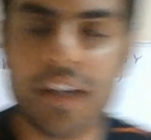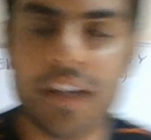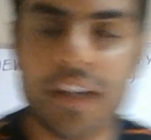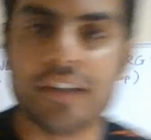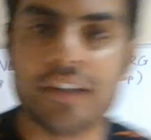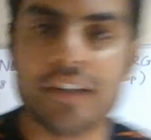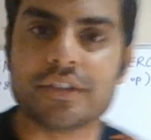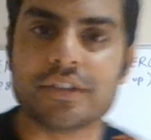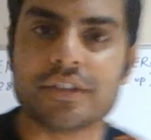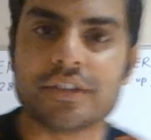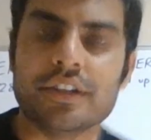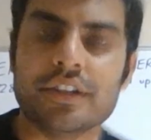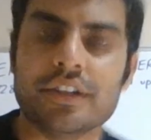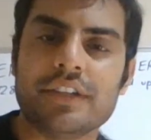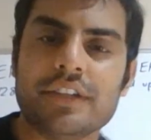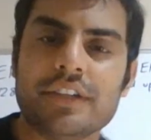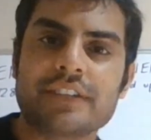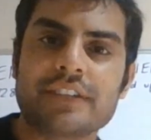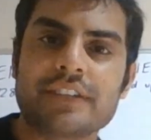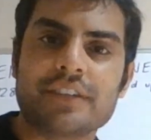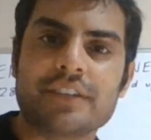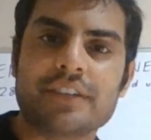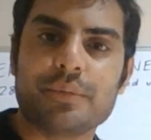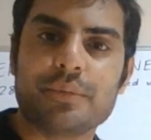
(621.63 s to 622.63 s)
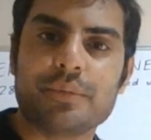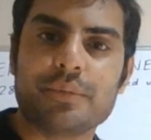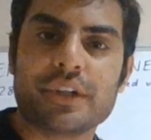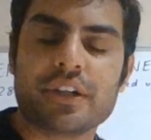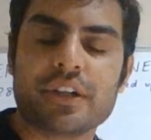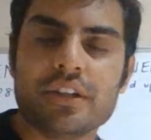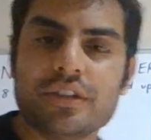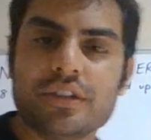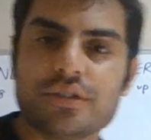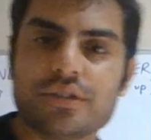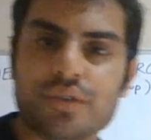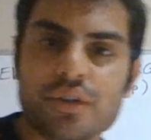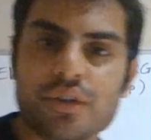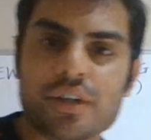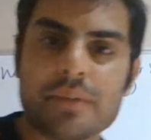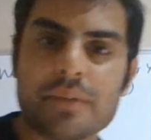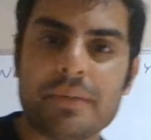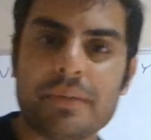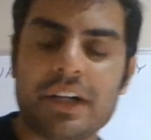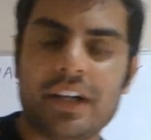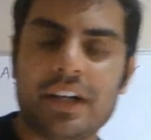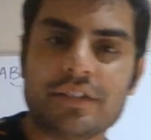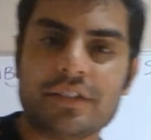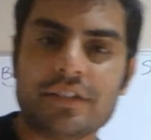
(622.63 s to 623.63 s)
So next up, we're going to talk
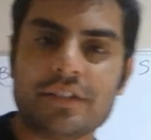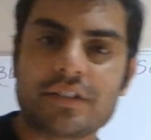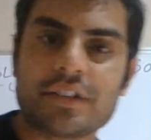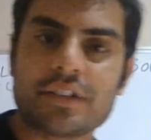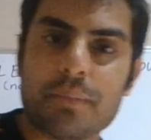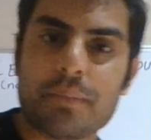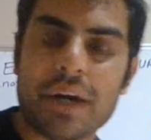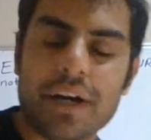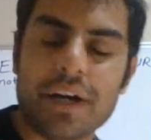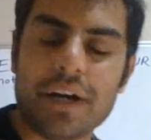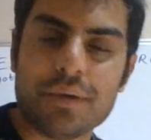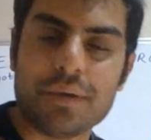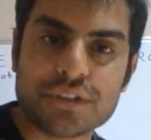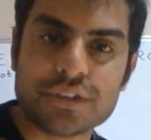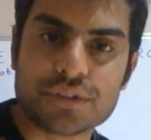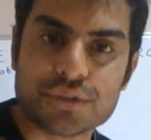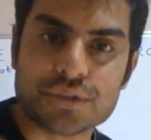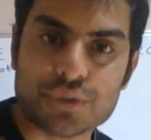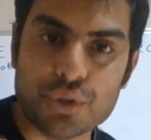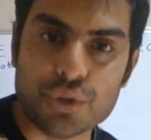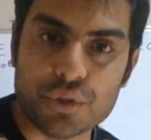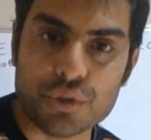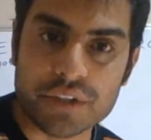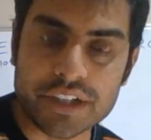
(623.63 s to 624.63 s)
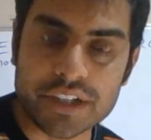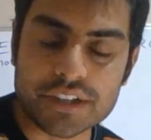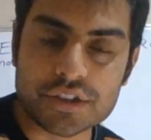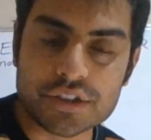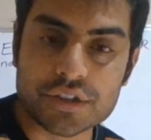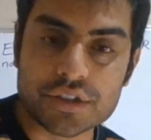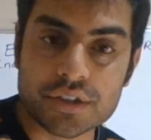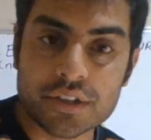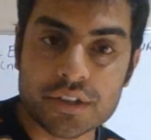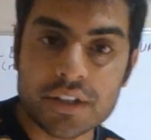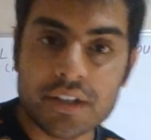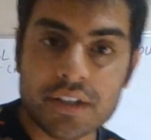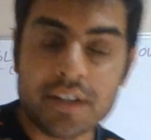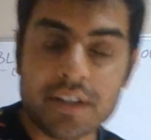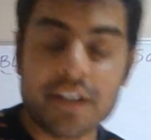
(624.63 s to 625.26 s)
about power storage.